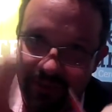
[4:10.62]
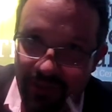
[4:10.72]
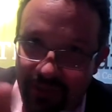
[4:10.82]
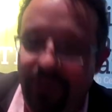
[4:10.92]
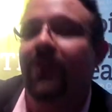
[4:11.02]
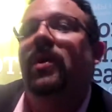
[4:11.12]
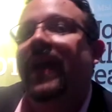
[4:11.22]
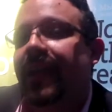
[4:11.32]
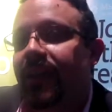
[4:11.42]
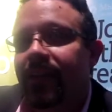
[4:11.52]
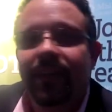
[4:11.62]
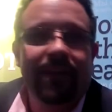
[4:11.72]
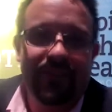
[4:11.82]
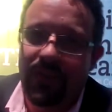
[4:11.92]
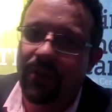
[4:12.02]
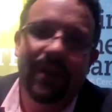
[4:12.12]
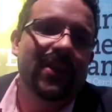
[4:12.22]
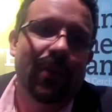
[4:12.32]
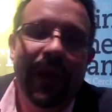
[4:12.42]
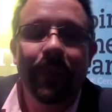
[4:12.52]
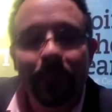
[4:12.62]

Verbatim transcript: really fun way. Okay. So either way.